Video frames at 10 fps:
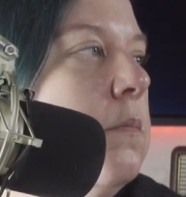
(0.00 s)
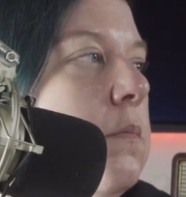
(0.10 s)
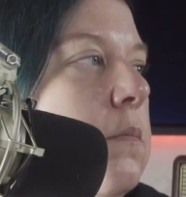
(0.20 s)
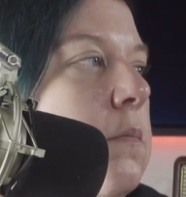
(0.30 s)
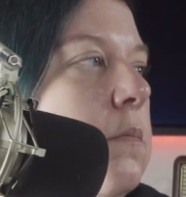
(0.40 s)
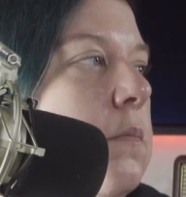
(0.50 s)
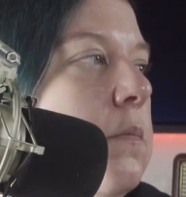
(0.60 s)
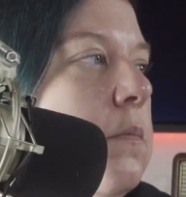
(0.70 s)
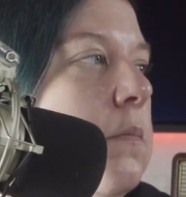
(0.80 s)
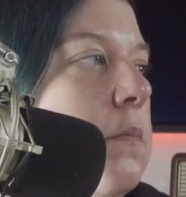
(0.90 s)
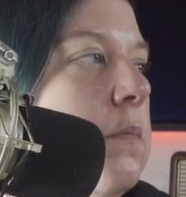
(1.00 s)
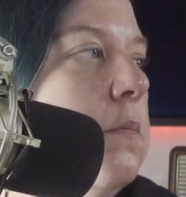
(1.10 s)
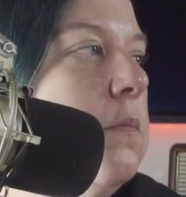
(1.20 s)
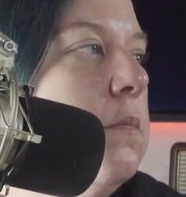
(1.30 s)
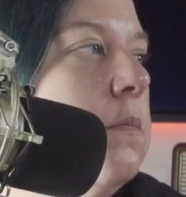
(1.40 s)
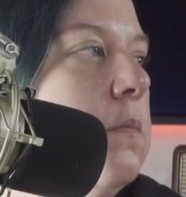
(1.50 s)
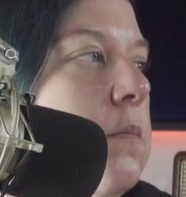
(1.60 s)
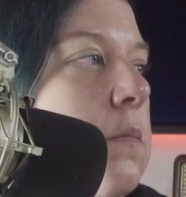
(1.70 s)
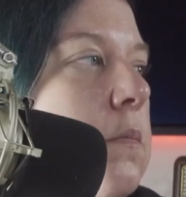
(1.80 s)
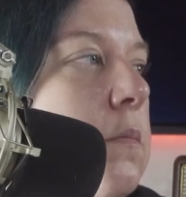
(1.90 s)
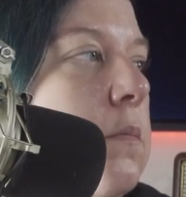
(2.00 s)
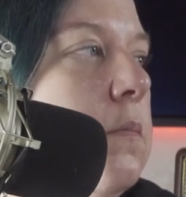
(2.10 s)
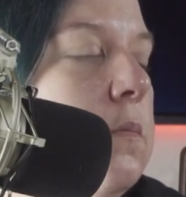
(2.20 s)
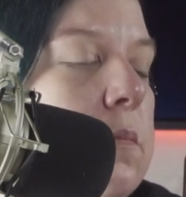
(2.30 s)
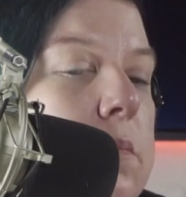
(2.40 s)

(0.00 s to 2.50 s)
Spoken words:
did. I was out